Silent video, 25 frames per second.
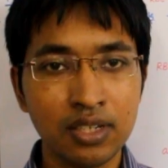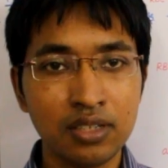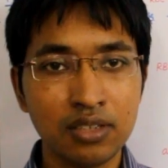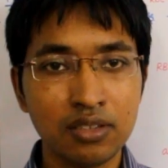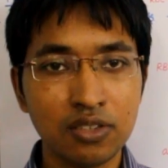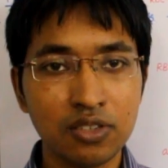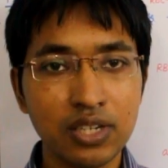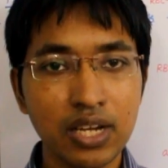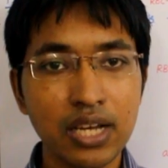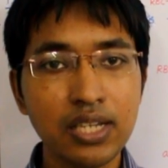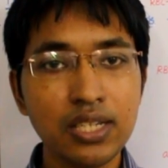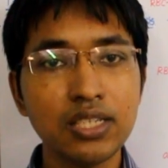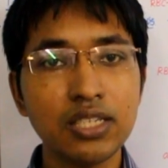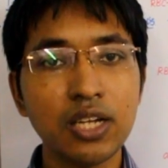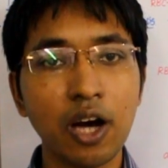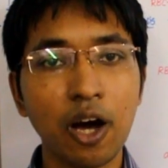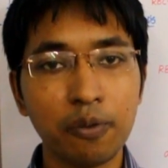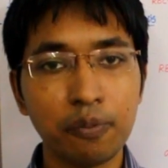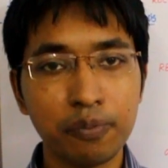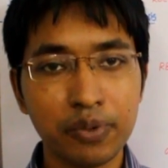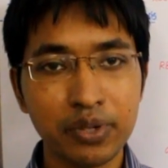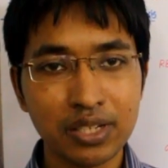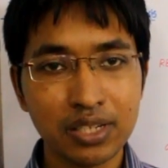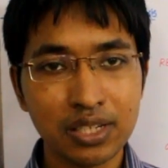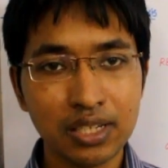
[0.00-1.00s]
Today's
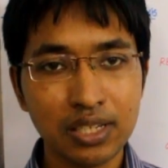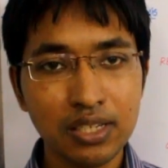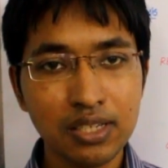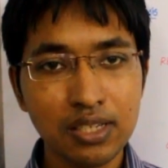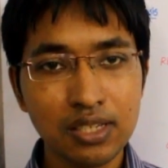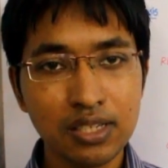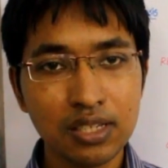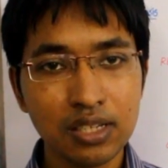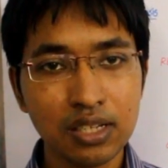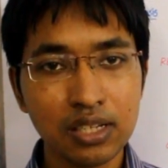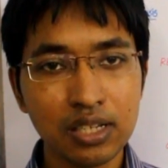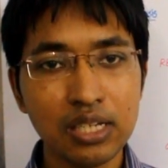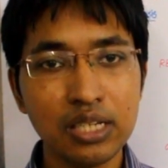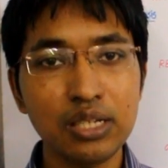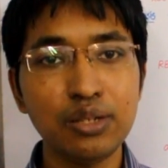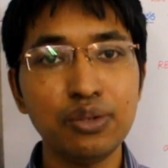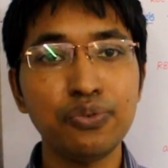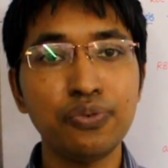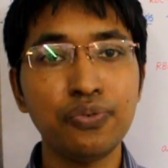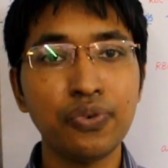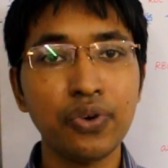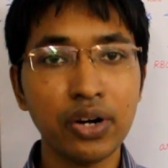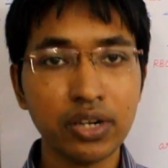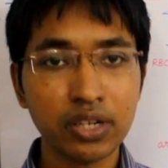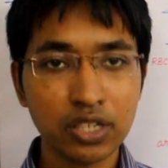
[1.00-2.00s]
topic is
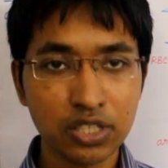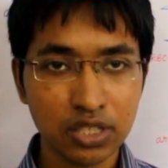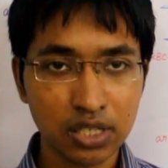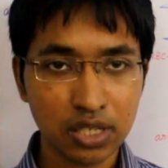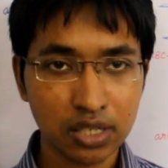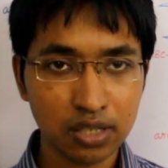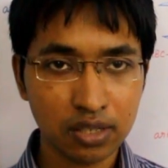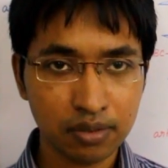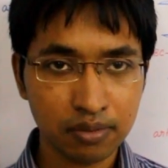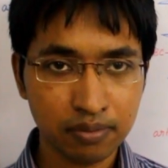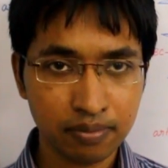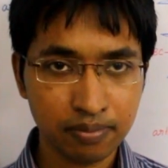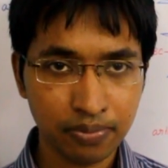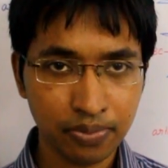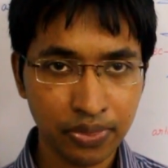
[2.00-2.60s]
infarction.